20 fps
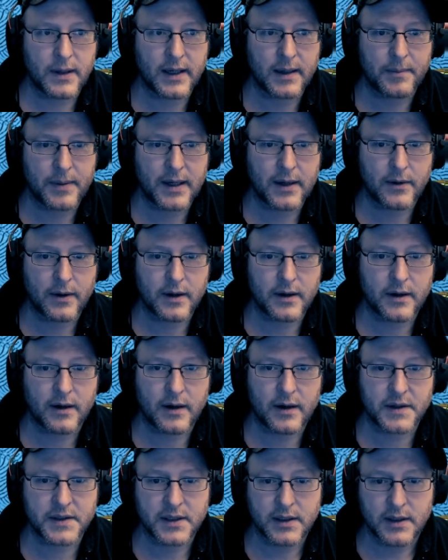a power
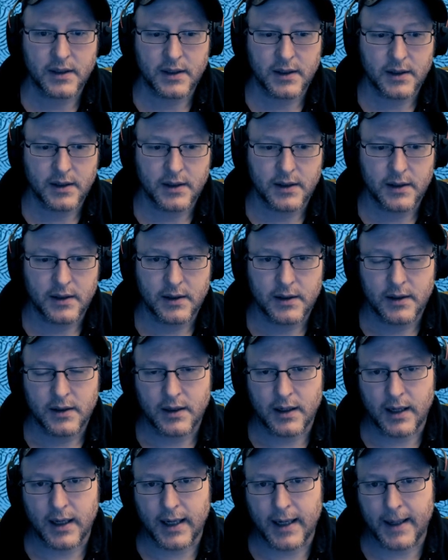card.
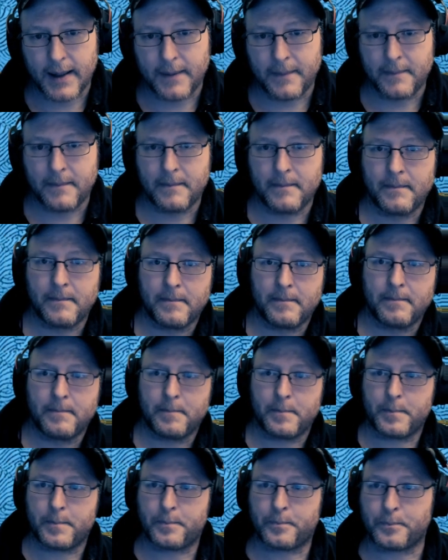Um,
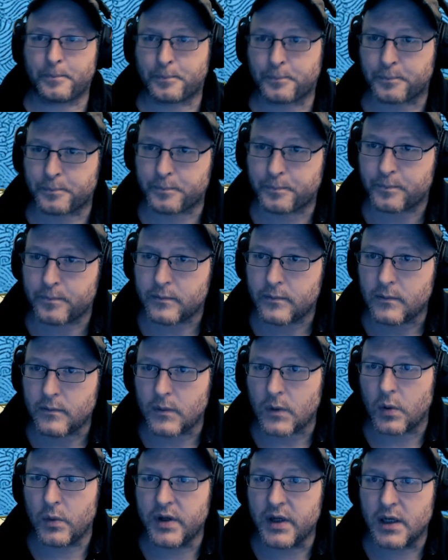
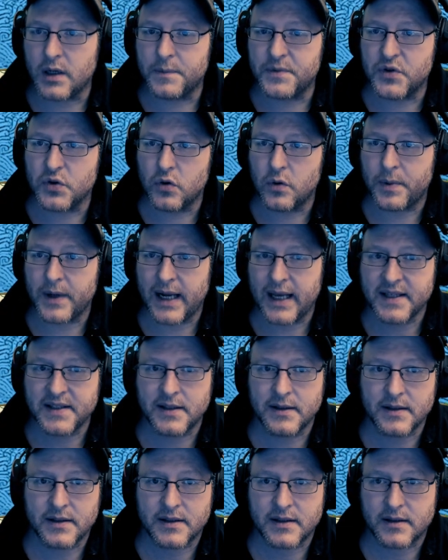we can absorb an
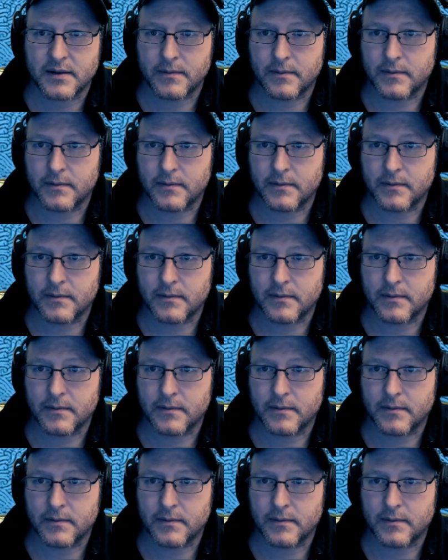essence,